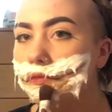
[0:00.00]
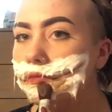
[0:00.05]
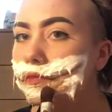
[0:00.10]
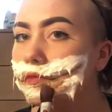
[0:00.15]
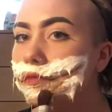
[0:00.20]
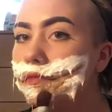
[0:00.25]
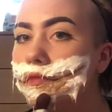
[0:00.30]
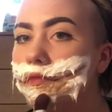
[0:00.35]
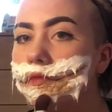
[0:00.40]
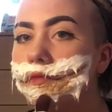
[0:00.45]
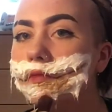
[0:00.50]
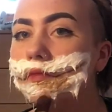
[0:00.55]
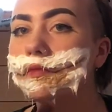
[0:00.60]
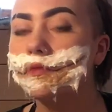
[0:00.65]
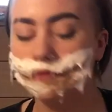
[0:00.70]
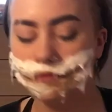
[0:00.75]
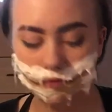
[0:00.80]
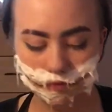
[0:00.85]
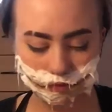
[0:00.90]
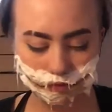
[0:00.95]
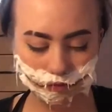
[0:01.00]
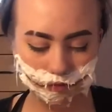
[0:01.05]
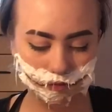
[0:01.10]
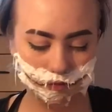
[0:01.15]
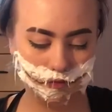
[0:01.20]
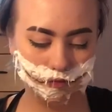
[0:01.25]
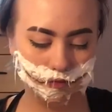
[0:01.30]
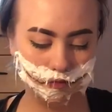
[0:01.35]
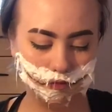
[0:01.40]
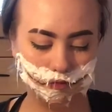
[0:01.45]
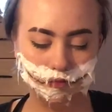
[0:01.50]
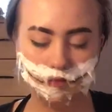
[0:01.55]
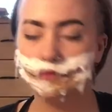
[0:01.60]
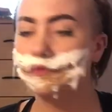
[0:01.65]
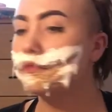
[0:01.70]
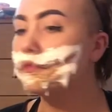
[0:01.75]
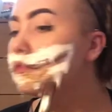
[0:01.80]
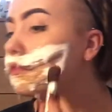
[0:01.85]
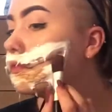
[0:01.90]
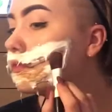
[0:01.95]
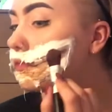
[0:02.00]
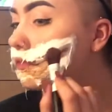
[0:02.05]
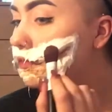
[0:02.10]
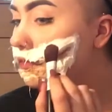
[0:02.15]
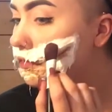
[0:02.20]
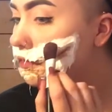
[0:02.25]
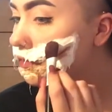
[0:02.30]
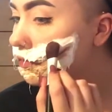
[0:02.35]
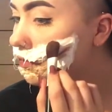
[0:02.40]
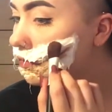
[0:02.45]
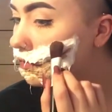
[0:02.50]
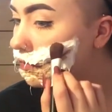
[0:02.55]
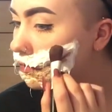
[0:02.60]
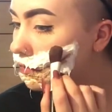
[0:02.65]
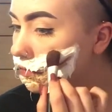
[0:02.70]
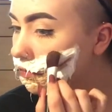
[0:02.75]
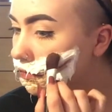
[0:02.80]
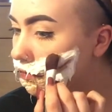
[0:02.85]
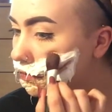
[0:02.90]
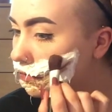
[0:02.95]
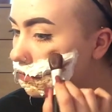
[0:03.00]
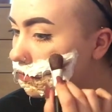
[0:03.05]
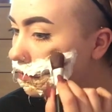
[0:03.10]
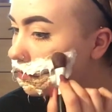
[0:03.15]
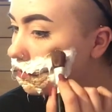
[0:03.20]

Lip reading: But yeah, here am I am